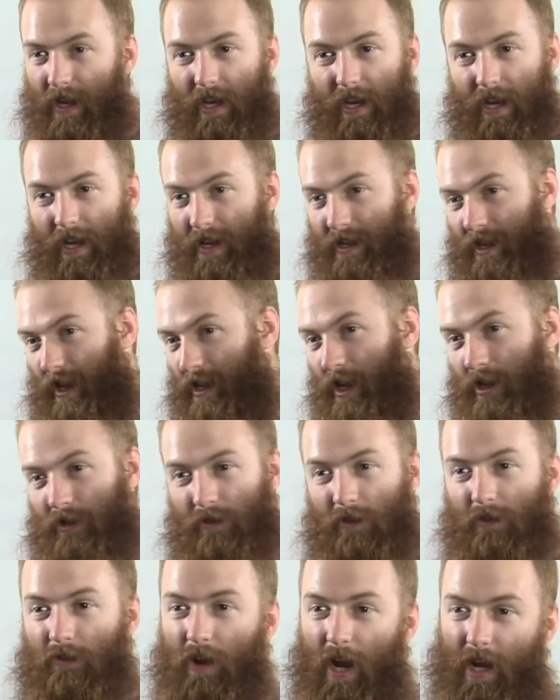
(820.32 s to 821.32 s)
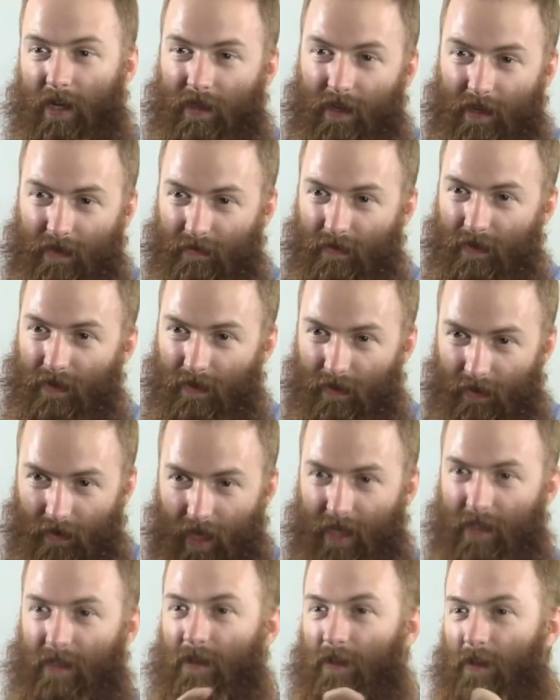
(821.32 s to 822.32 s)
digestional tract that
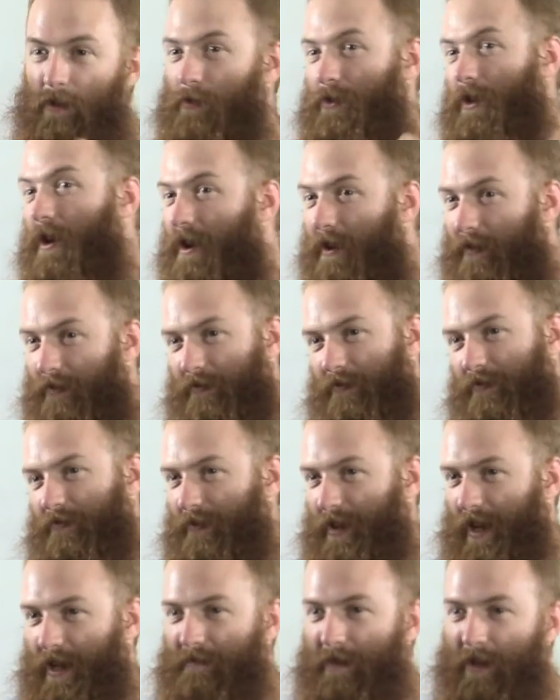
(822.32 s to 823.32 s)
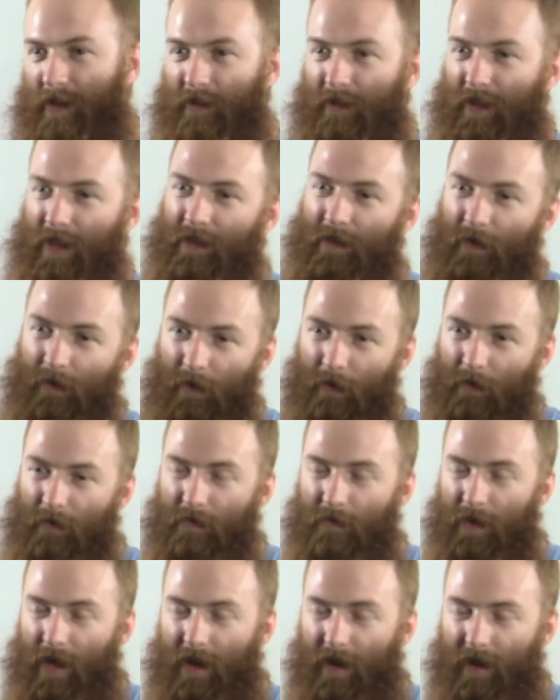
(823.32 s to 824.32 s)
like to close off and make sure things don't go
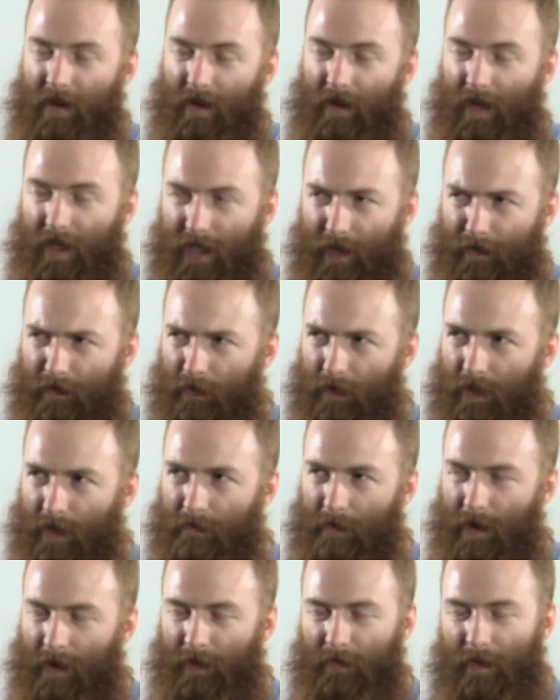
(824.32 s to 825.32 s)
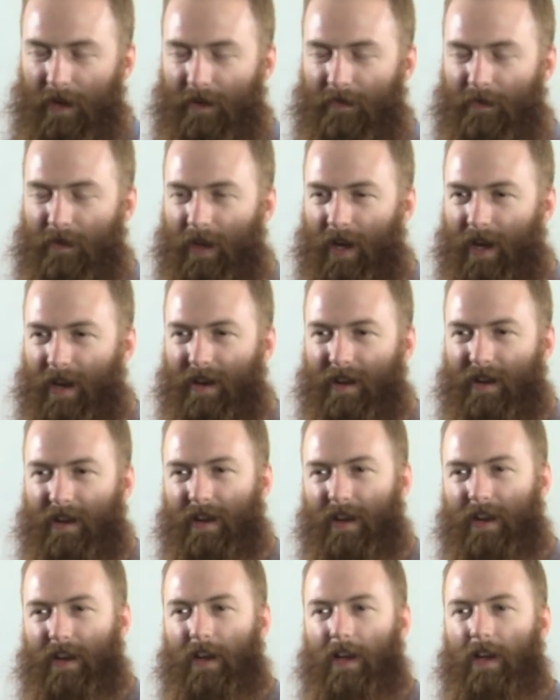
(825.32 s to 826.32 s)
through there, except for when your body's ready for that.
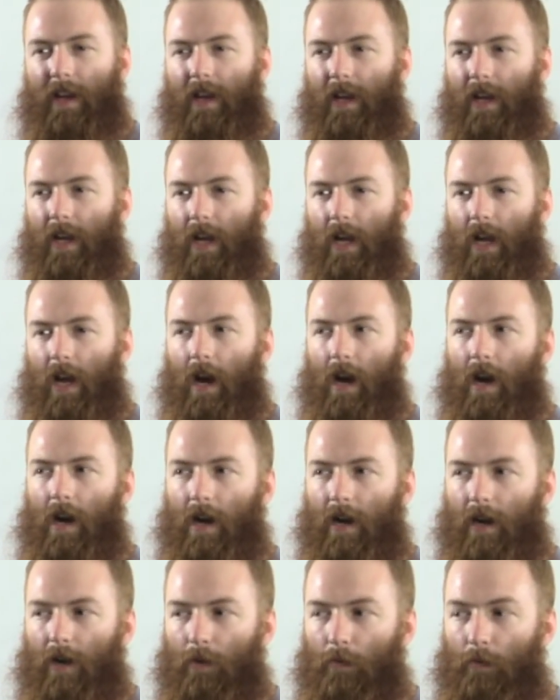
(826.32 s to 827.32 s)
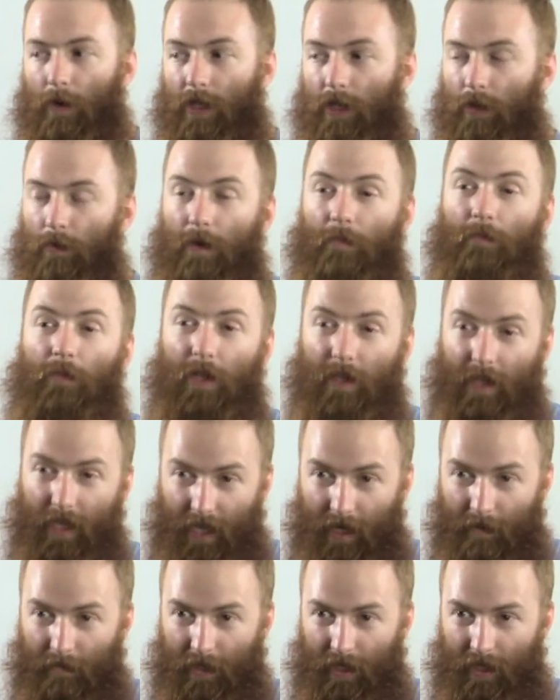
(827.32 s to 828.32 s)
Which is when breathing
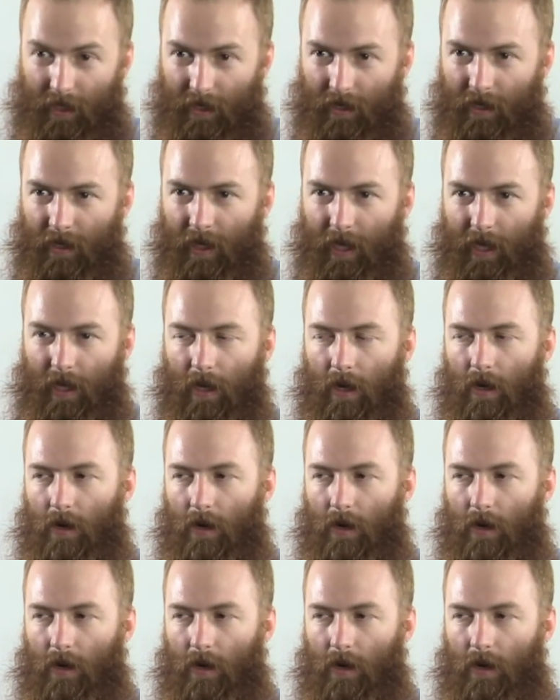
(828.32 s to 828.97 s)
comes in, like